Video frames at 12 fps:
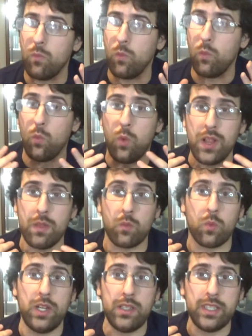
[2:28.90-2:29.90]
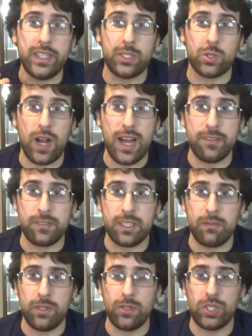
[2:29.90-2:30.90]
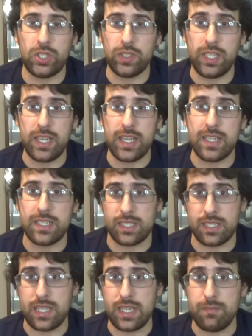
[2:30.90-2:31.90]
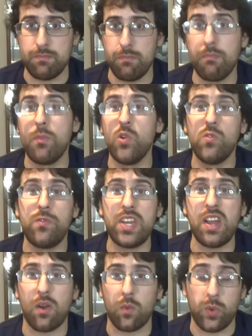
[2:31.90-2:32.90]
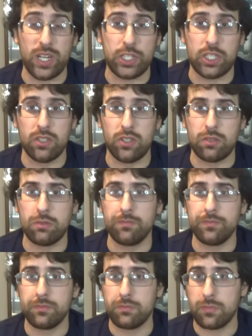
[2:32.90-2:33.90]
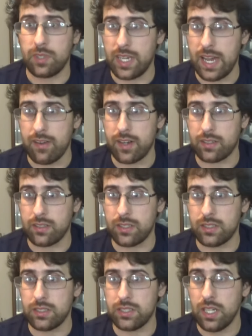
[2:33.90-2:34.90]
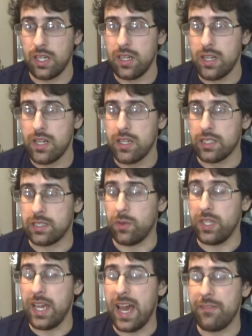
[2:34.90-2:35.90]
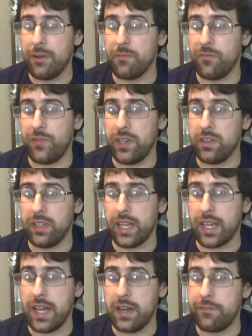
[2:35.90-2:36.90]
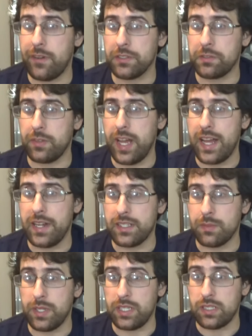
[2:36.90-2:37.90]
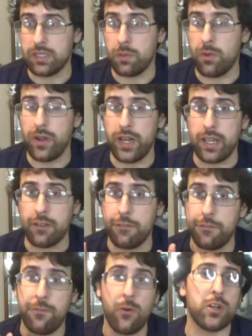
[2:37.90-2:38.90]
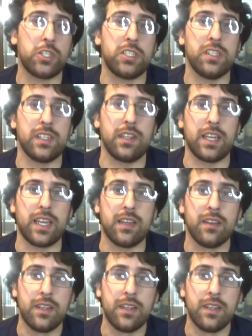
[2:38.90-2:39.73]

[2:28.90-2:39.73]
what really drives them usually is the movie original characters. So when you have a villain that kind of falls flat, it's a bit disappointing. Fortunately,